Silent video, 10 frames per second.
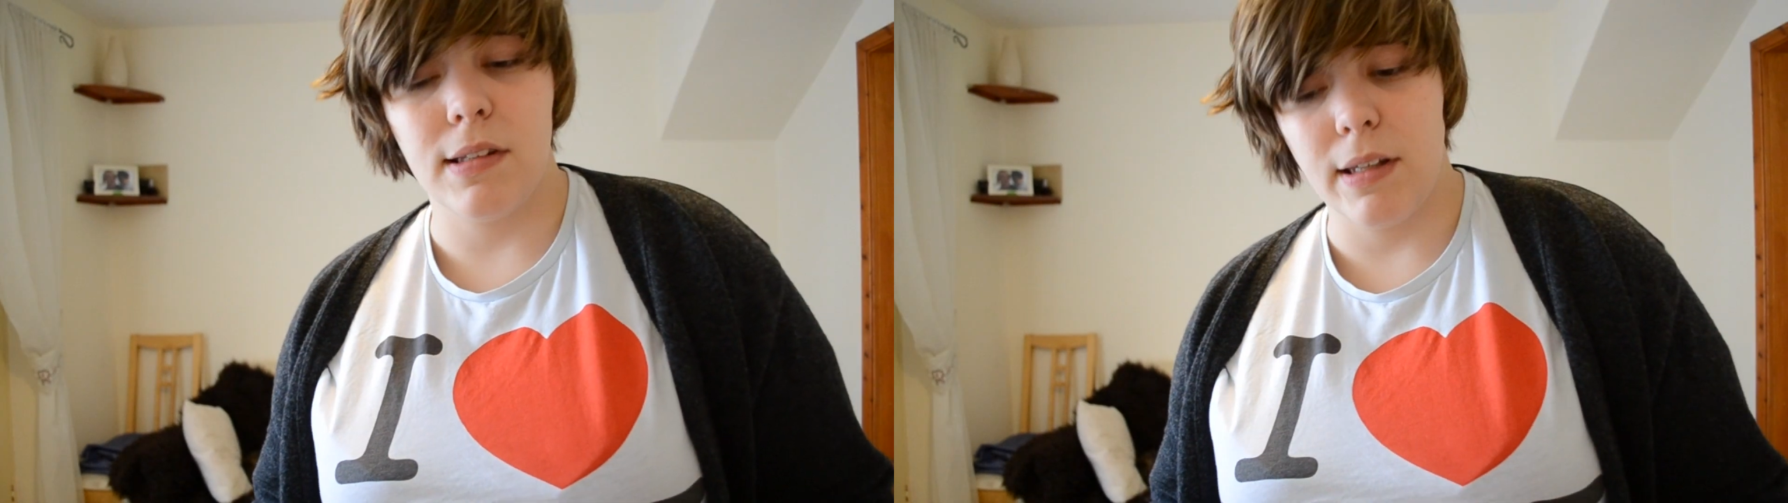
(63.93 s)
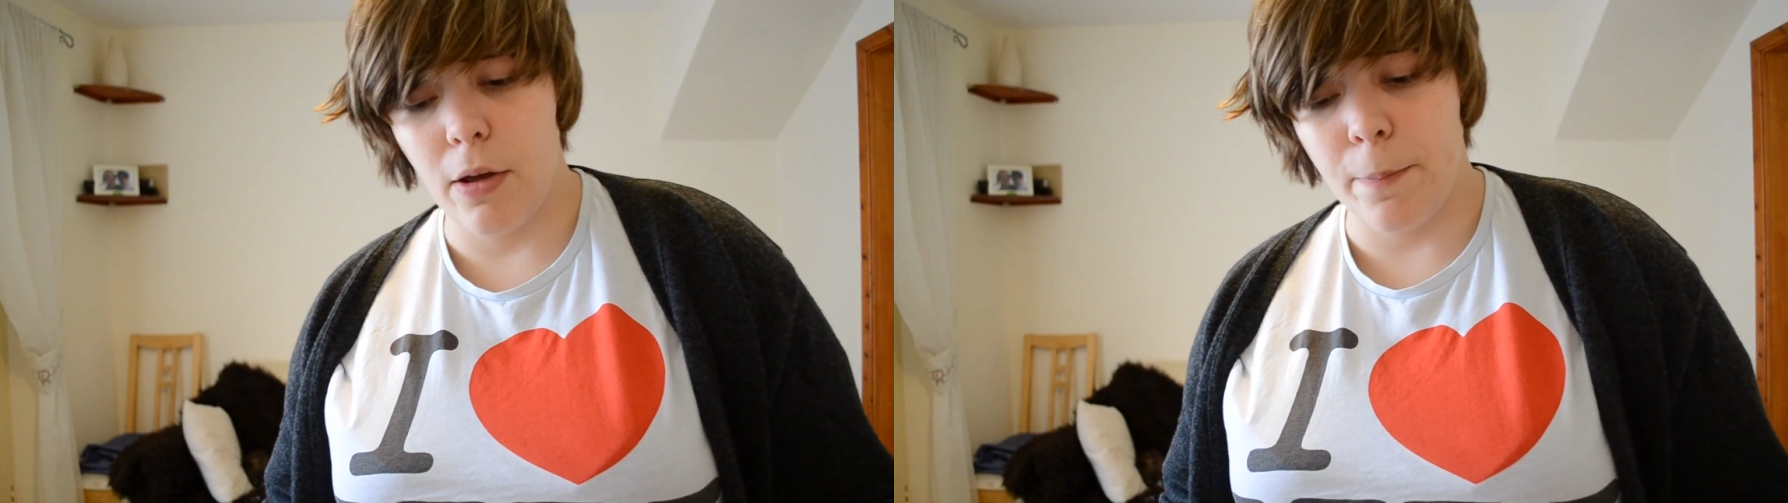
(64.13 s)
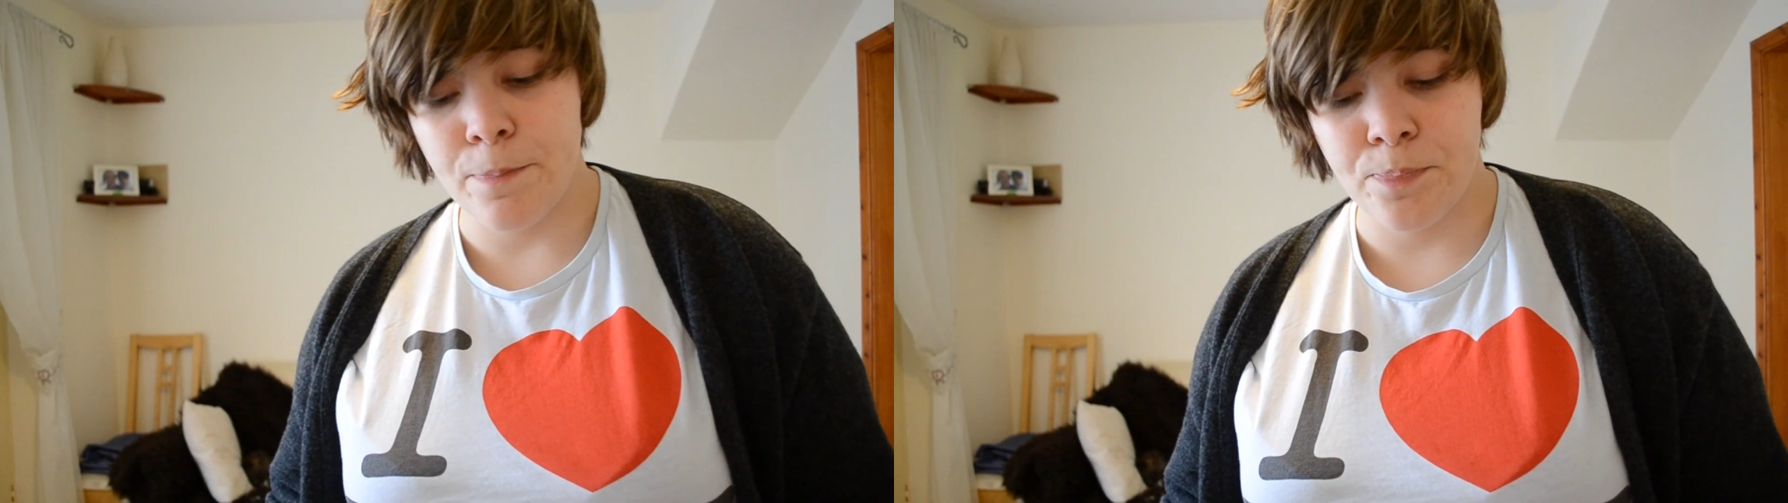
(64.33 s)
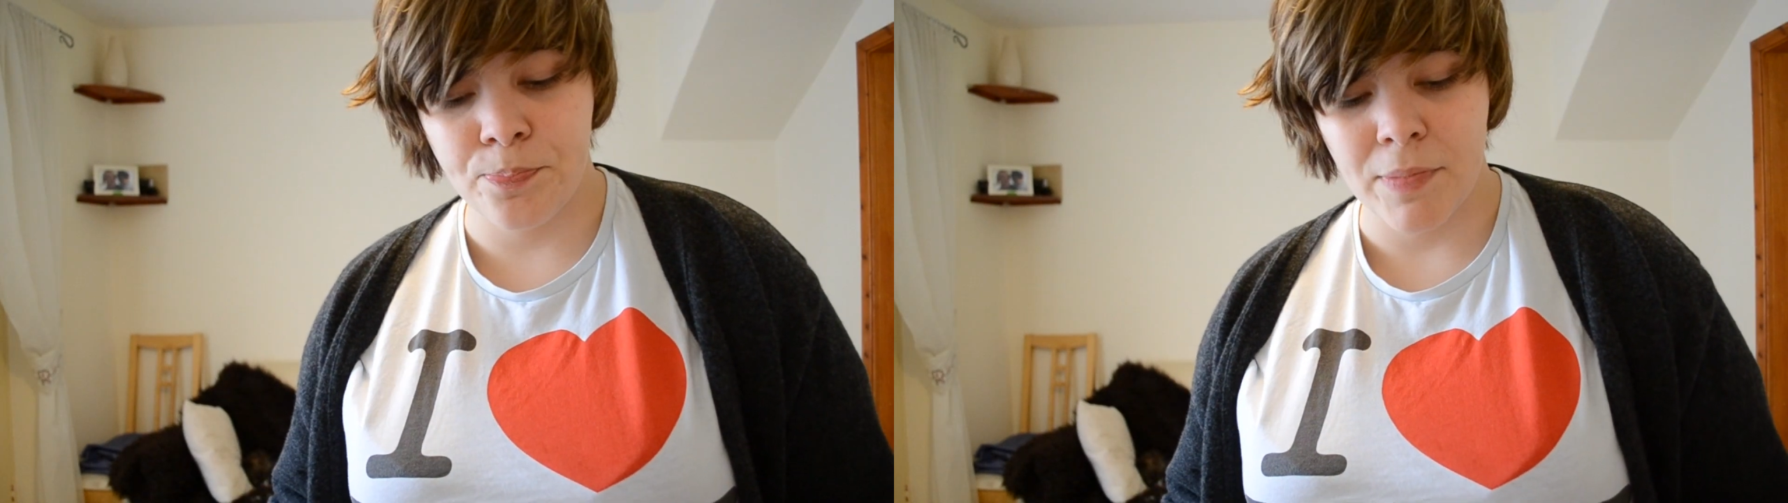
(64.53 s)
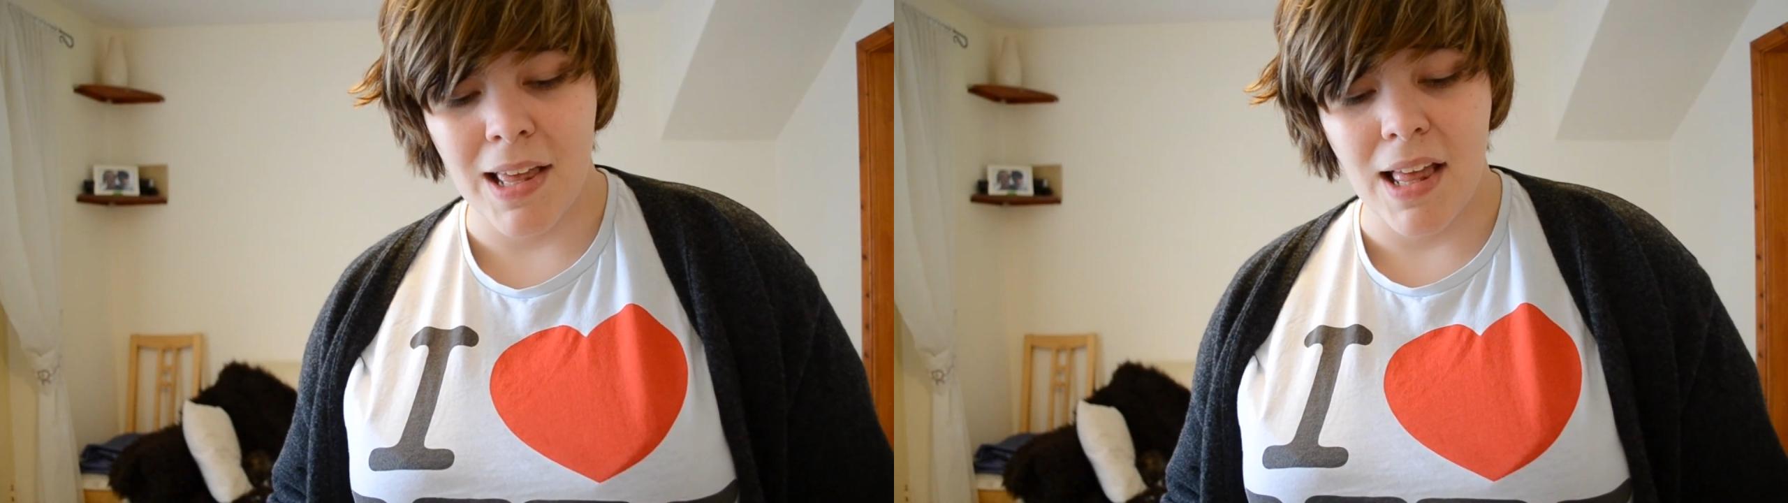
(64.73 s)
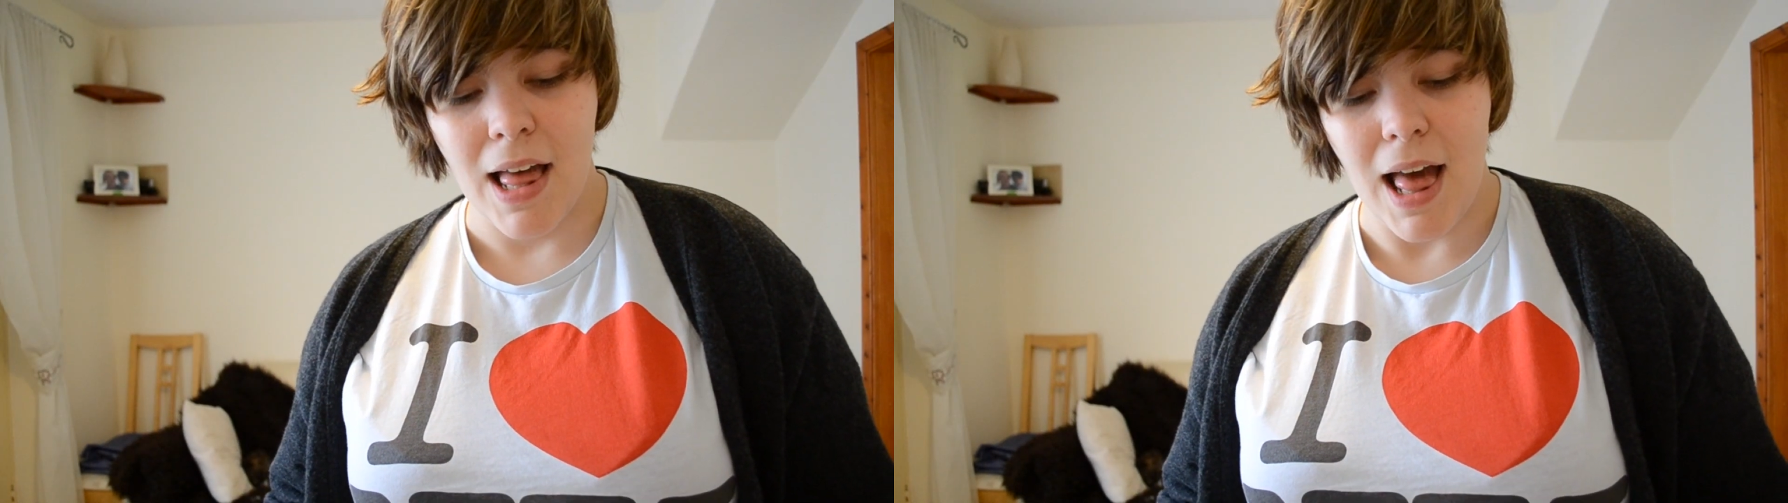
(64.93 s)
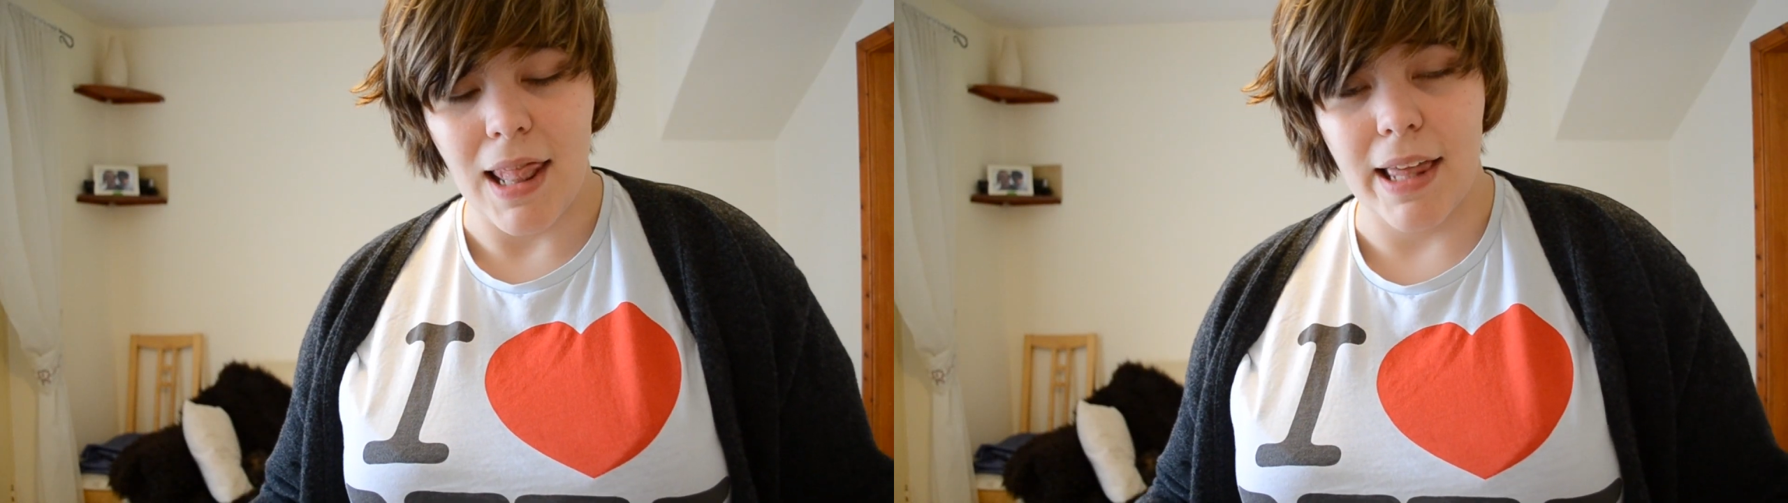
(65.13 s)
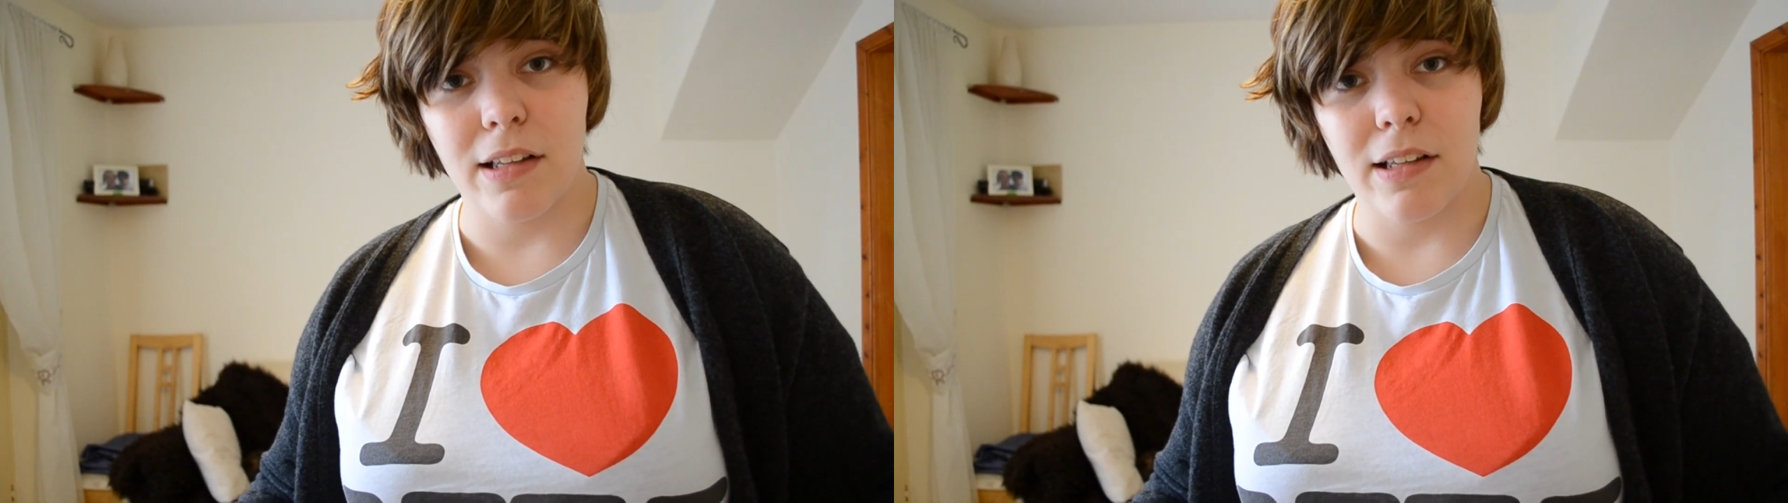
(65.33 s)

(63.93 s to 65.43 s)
see like